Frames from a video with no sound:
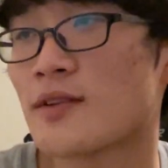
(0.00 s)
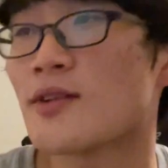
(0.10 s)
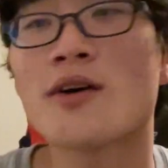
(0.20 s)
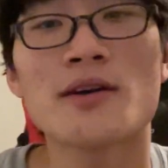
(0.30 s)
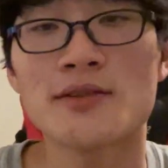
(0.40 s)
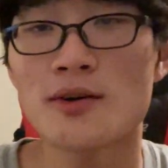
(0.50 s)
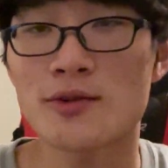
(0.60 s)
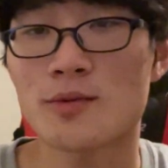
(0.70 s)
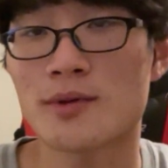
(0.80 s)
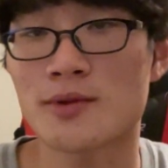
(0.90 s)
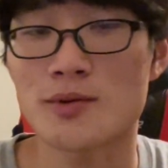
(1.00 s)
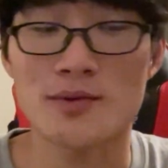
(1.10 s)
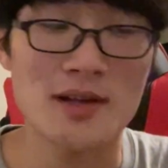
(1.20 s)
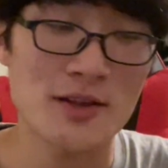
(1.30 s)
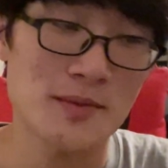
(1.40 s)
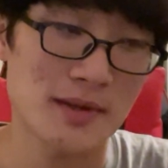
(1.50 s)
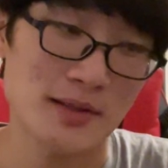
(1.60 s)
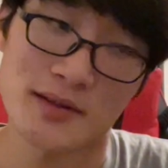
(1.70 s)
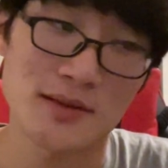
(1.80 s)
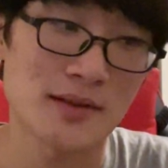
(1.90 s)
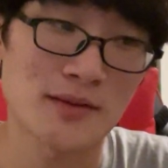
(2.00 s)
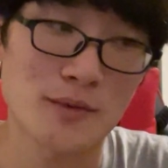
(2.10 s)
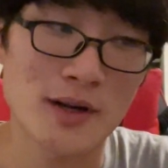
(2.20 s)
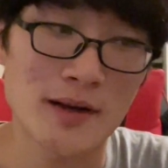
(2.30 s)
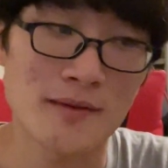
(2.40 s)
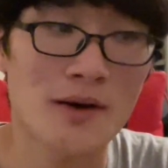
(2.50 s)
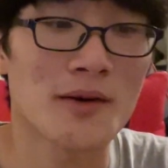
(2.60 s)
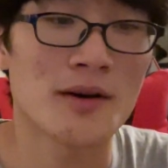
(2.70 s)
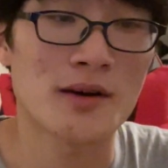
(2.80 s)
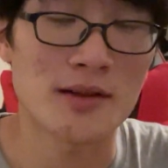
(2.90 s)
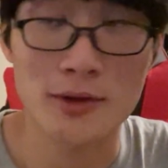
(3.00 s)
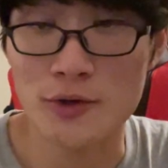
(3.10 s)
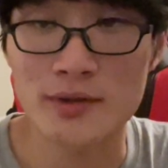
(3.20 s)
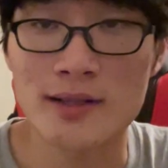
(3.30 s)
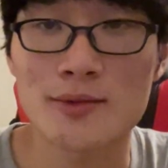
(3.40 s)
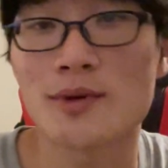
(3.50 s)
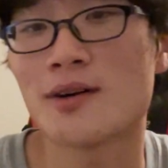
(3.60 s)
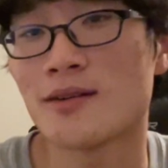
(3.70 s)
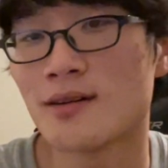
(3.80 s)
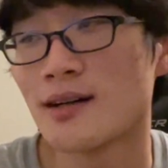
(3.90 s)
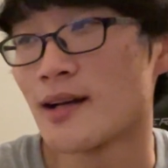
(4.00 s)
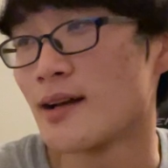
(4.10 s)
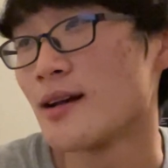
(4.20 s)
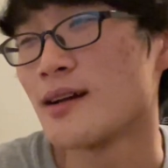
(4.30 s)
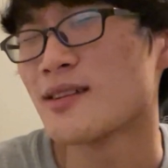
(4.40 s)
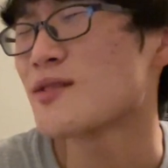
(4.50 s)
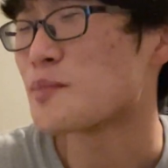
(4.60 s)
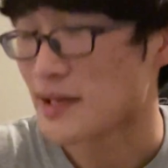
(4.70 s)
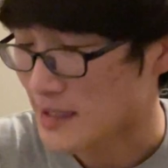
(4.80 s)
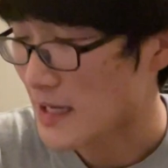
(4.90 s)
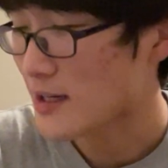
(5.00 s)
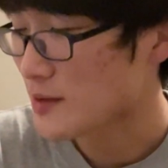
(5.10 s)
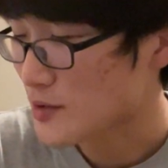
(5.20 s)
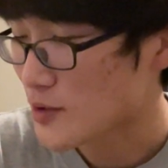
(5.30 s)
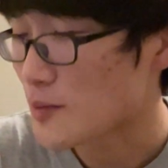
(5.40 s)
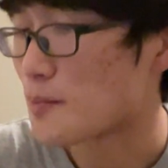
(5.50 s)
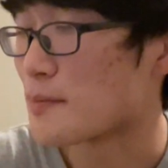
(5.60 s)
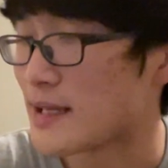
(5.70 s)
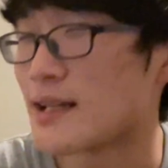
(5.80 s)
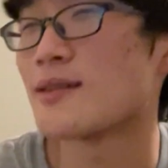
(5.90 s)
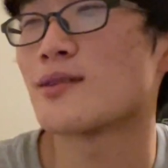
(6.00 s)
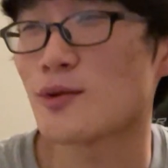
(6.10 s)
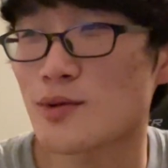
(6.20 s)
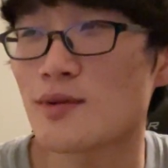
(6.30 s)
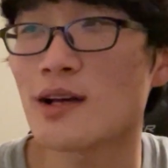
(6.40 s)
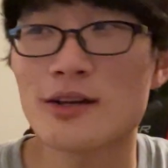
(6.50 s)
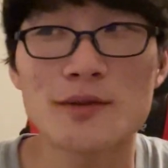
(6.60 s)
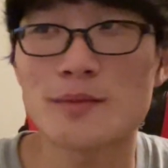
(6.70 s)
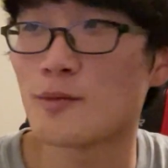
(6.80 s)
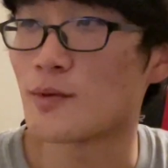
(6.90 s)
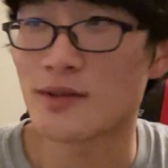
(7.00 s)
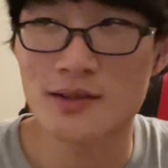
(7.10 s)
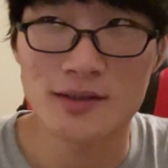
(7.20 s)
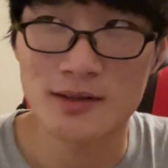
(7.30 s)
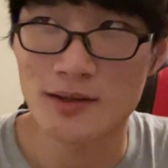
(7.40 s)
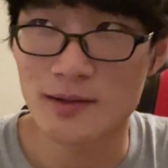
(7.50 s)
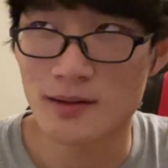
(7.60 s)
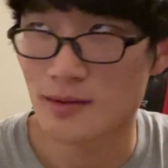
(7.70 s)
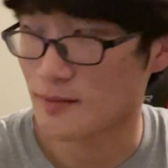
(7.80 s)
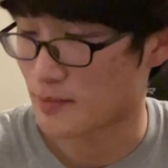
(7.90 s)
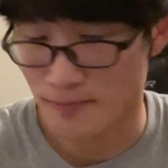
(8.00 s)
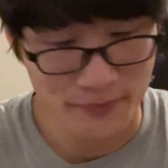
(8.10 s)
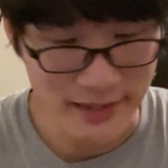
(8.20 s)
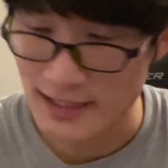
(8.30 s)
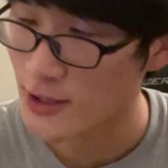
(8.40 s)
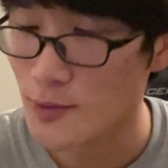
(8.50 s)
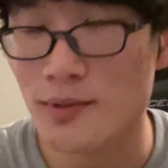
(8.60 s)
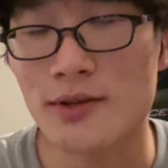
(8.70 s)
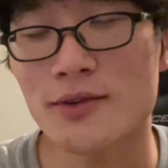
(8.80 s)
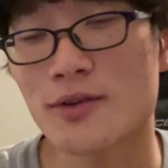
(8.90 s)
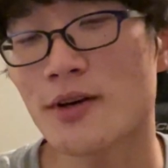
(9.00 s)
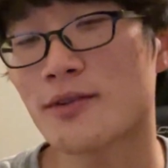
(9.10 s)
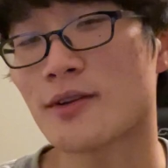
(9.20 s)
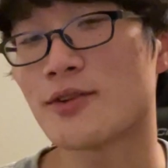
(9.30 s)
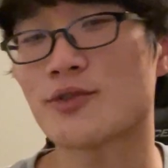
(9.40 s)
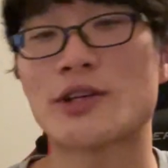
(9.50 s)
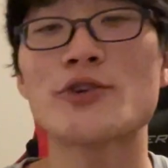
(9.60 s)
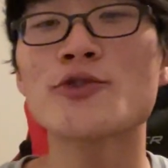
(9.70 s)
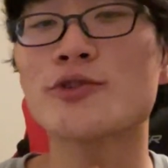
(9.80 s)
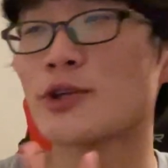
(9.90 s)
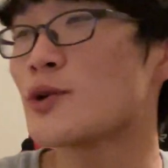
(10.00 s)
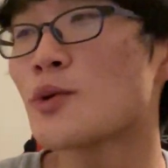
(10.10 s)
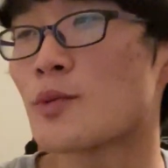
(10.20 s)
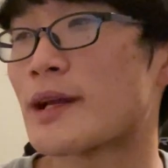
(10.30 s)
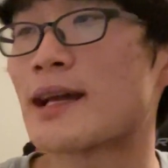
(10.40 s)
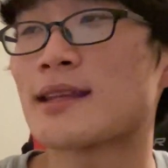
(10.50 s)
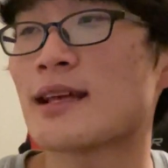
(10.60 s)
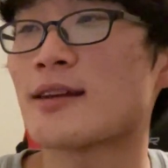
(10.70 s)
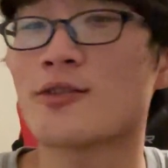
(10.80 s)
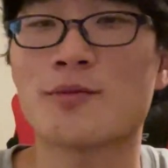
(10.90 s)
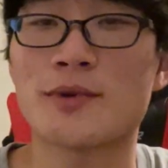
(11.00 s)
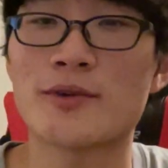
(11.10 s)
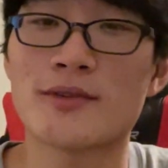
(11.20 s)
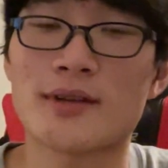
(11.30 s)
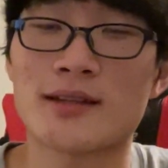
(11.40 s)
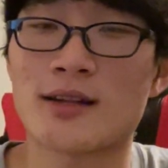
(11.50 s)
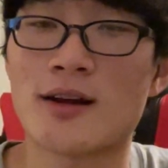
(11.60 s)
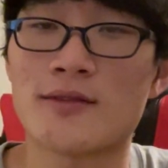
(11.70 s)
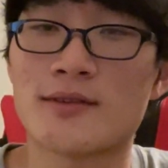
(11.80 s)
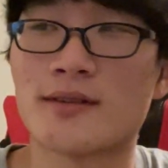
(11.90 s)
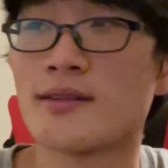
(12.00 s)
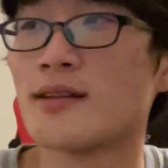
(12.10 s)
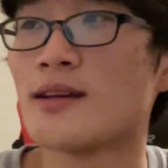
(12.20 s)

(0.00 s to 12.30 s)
It's also about social aspect. This is what I've learned as well. Just getting to meet and socialize with DDR players across the country. You don't get that experience like that often.